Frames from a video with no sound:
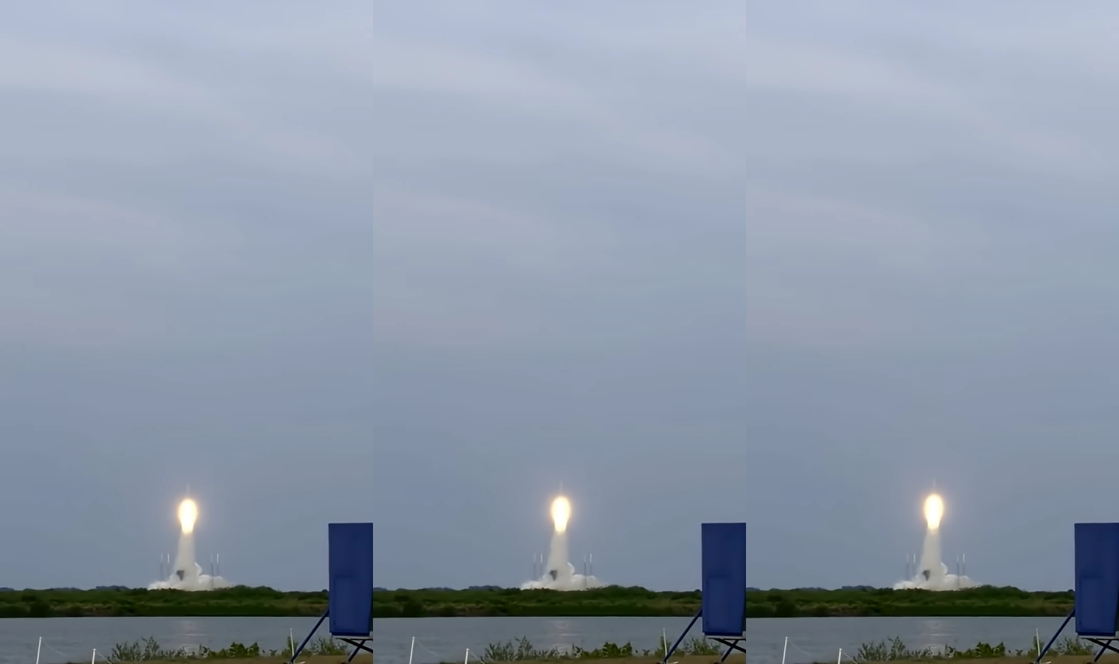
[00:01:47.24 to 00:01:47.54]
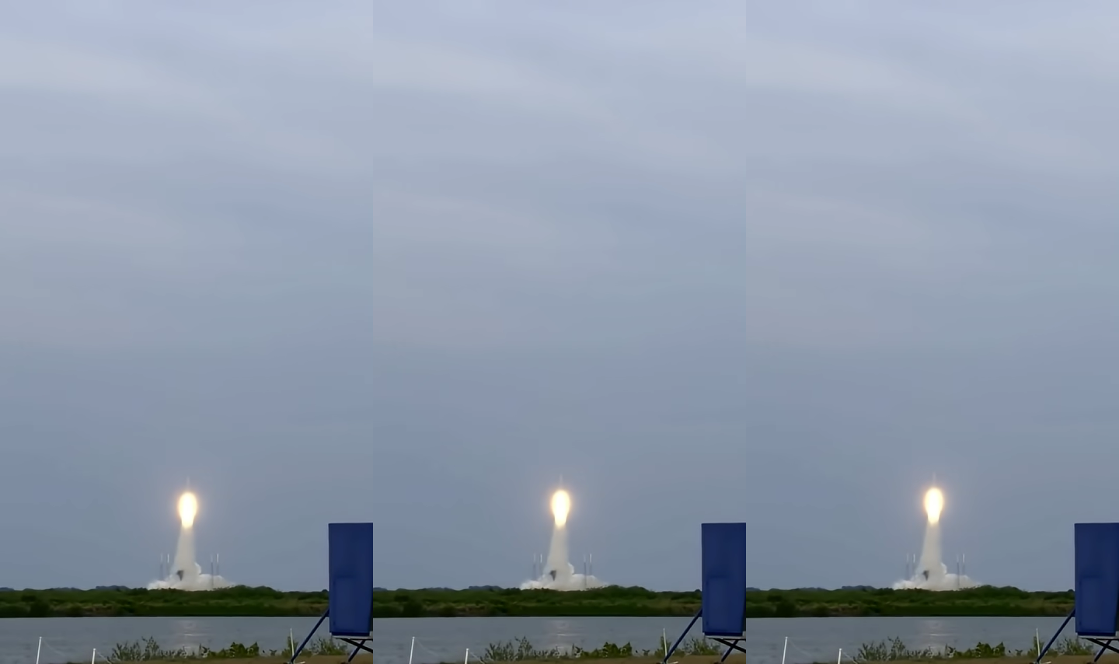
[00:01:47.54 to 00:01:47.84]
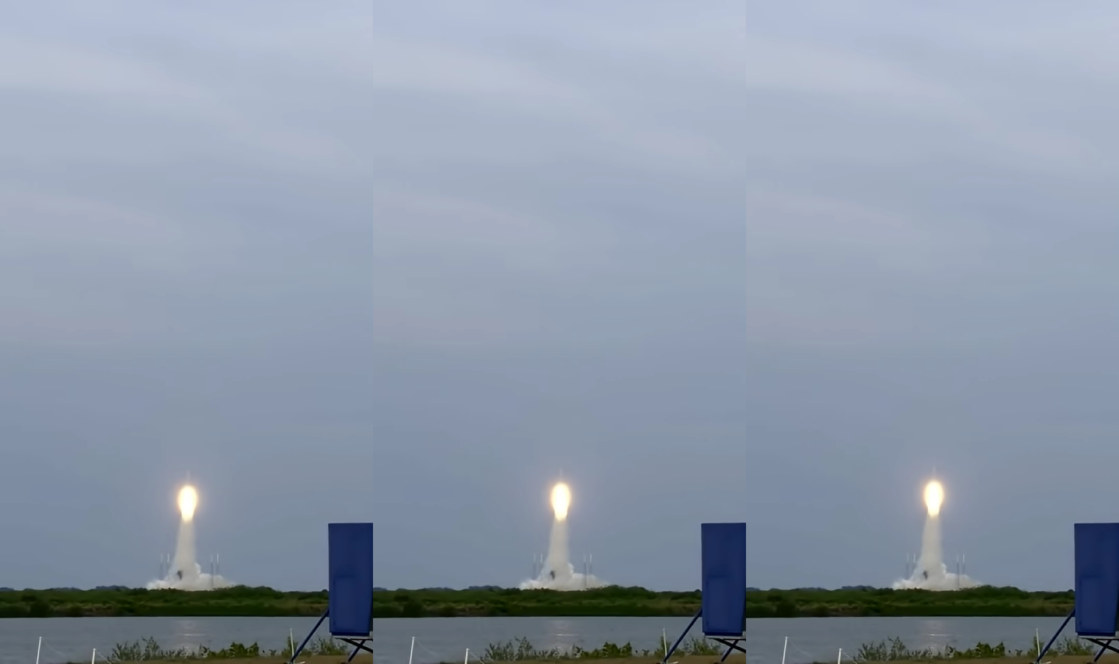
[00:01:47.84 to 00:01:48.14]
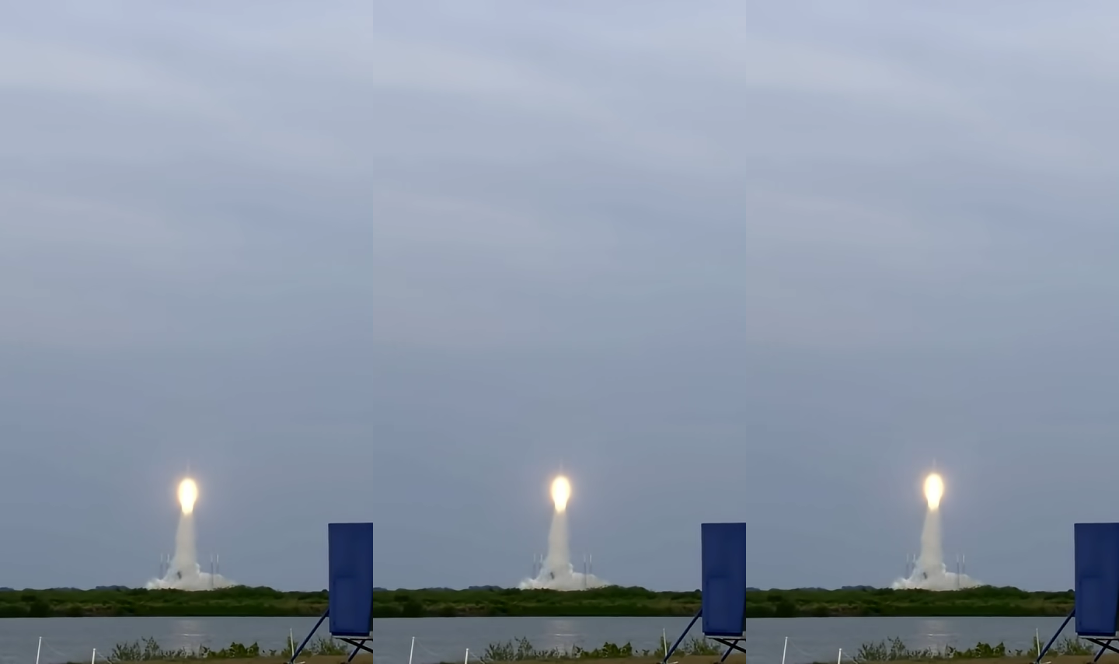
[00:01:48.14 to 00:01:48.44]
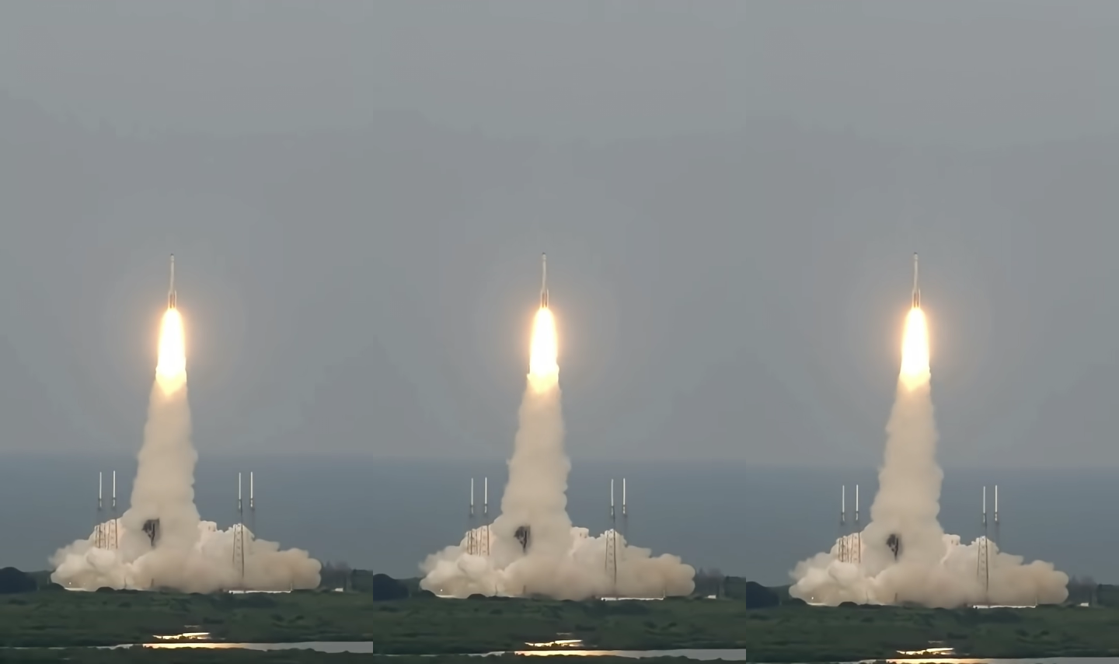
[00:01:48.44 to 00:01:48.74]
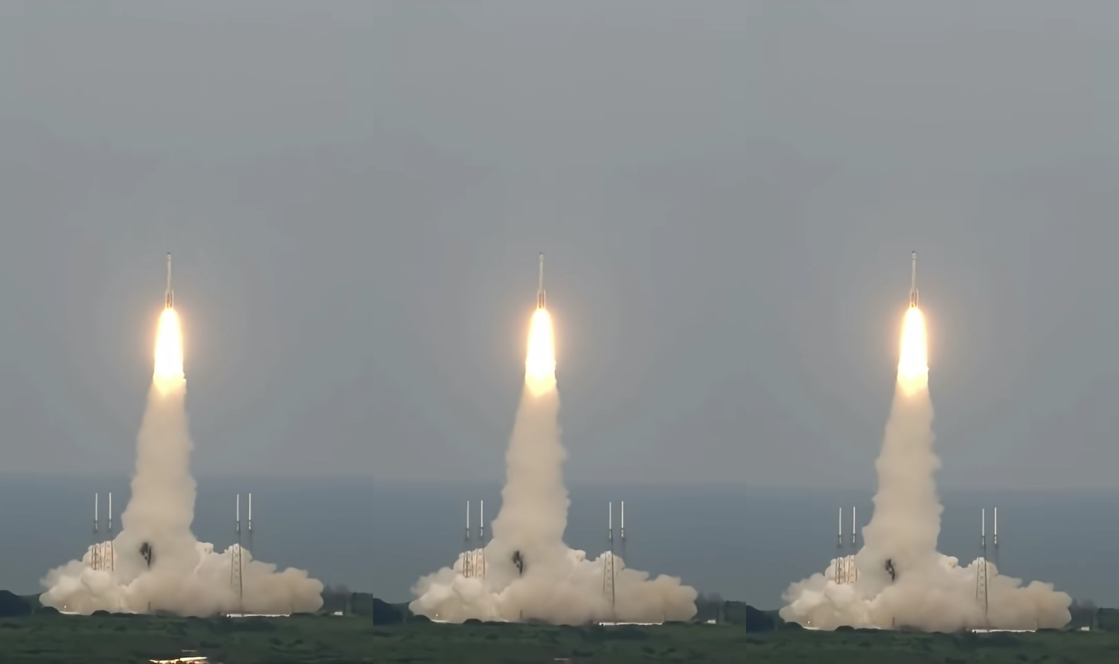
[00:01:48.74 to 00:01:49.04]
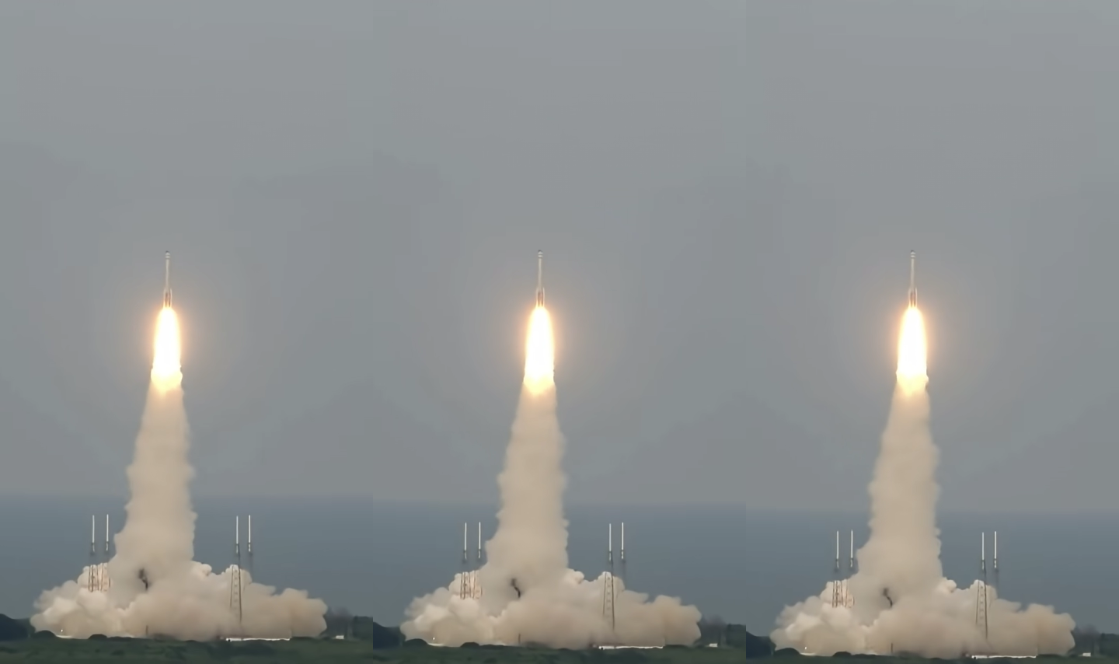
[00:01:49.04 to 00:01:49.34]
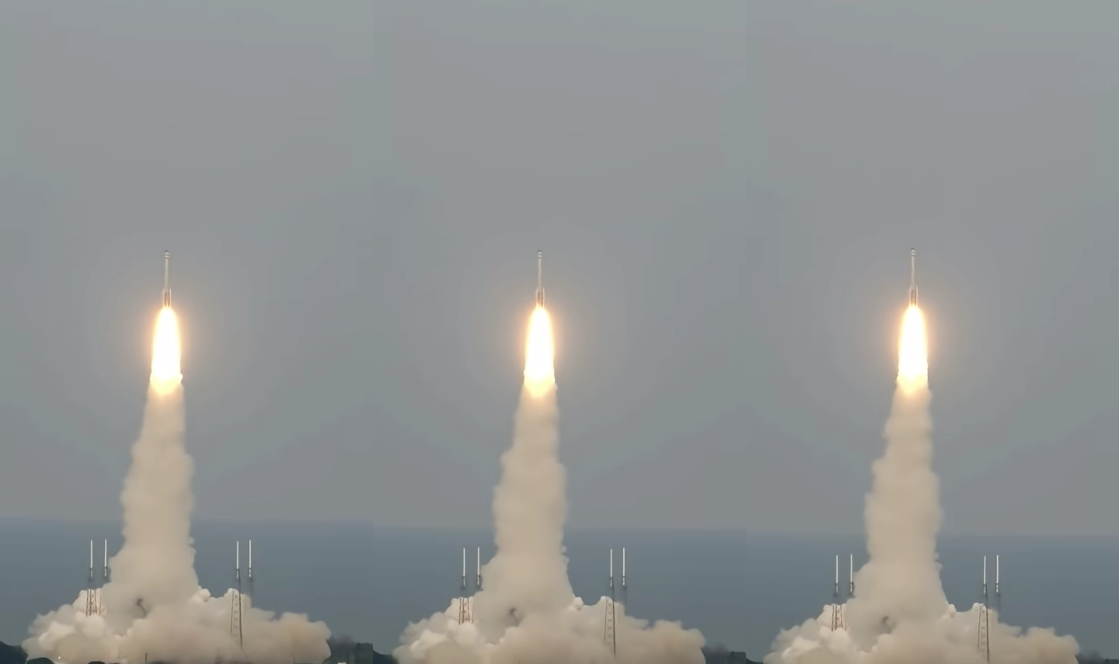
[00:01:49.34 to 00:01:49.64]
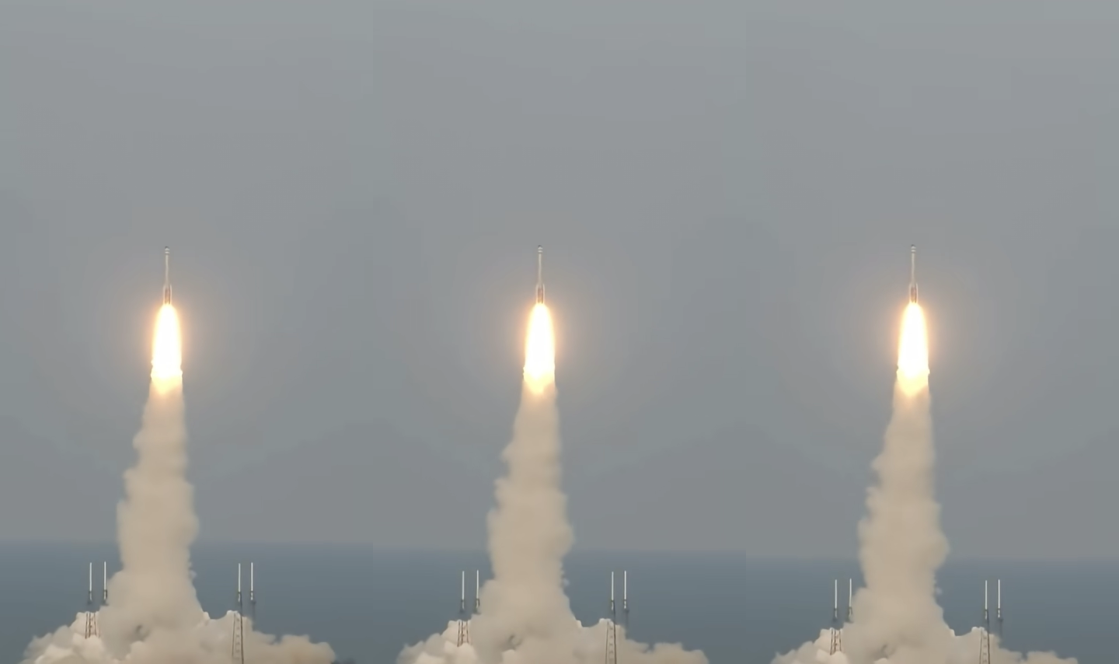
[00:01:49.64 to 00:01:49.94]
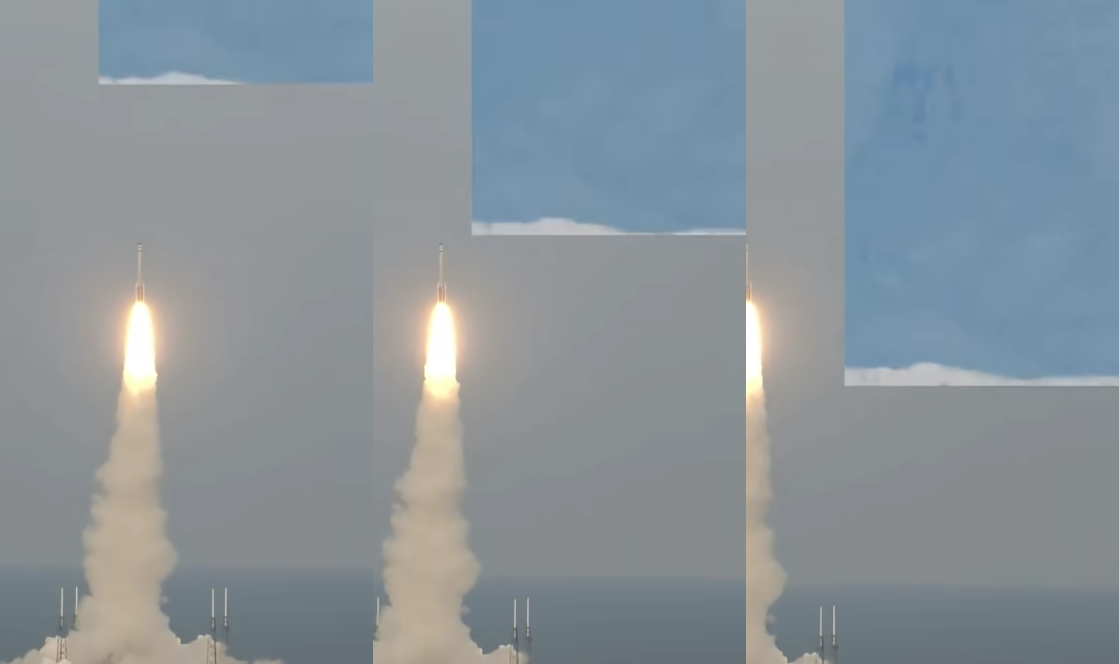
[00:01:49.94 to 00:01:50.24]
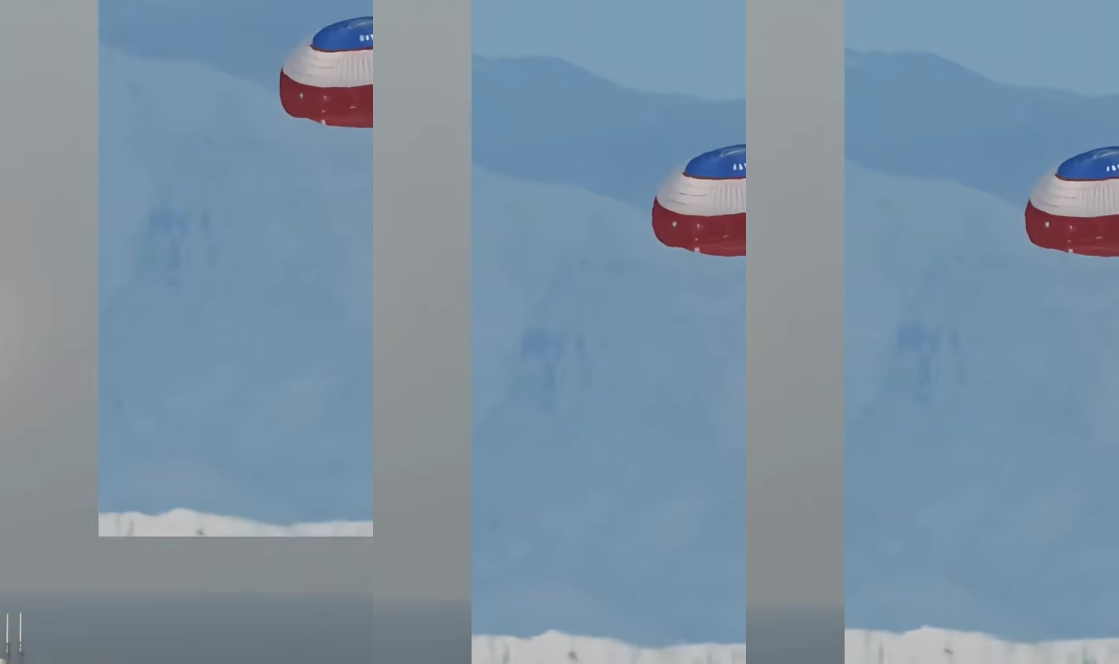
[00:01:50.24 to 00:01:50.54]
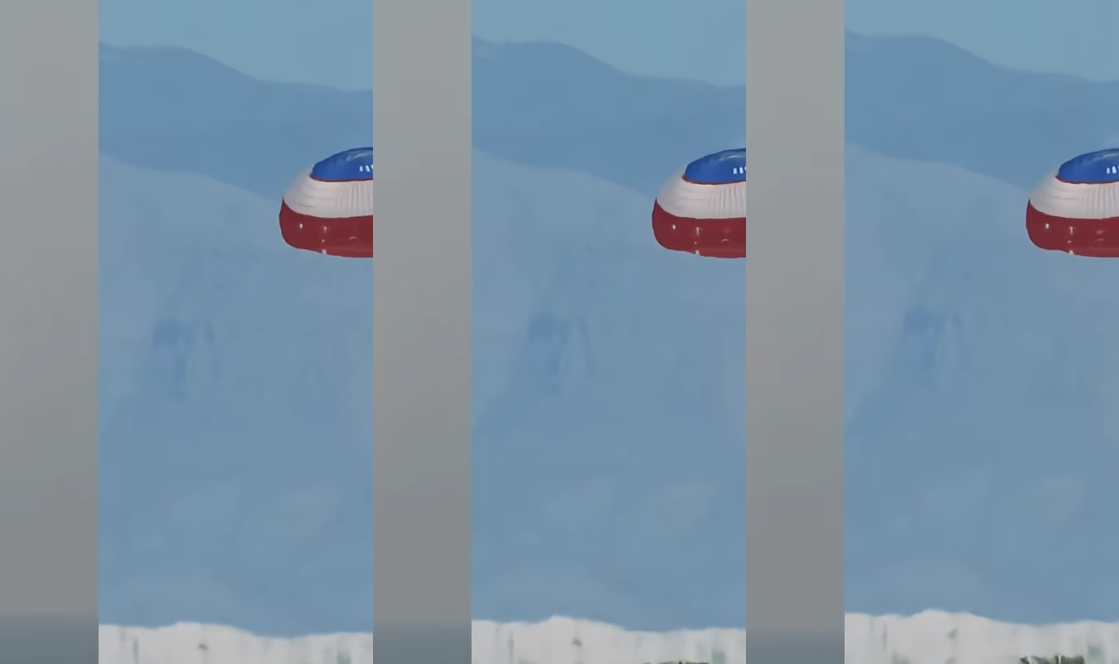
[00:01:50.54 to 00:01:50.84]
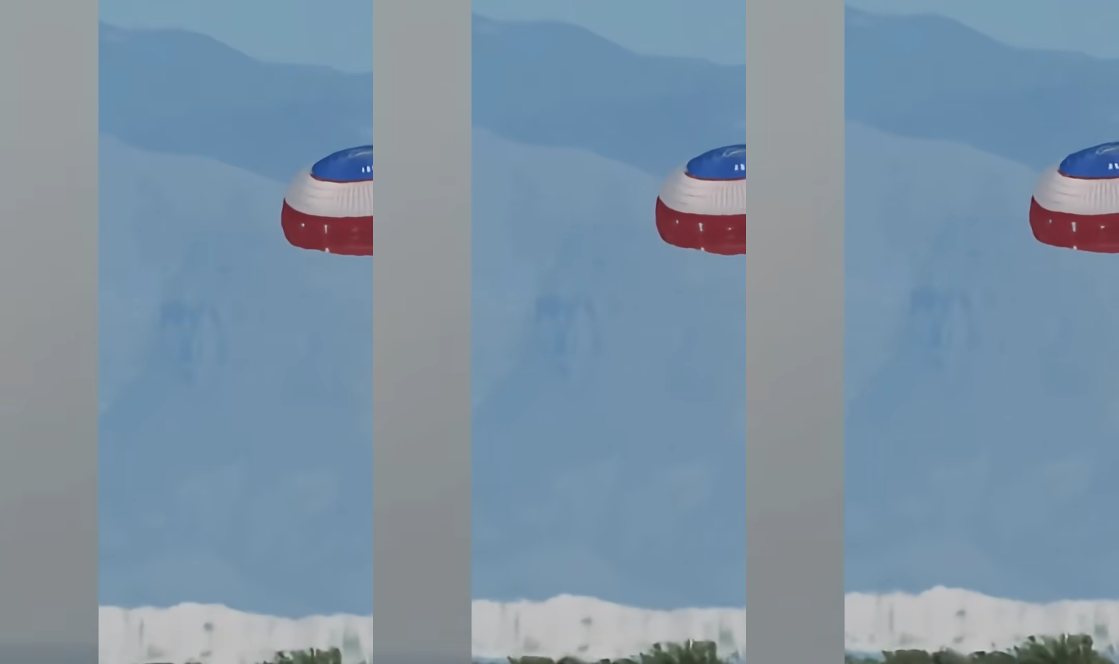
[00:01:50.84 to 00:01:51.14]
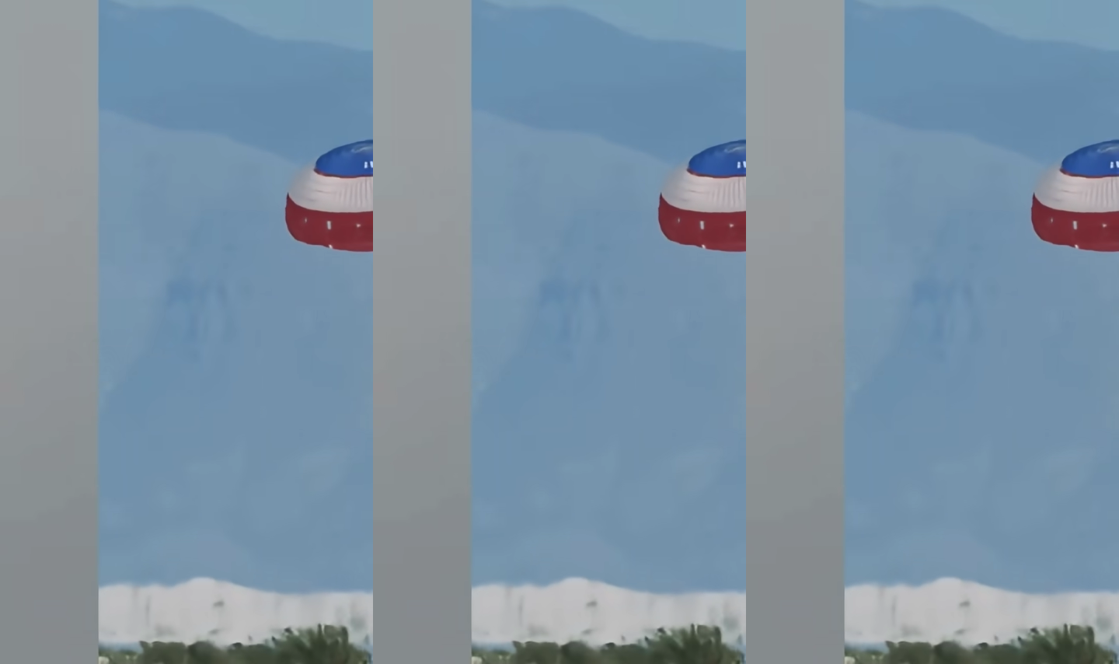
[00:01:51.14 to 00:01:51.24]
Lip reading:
(no speaker visible)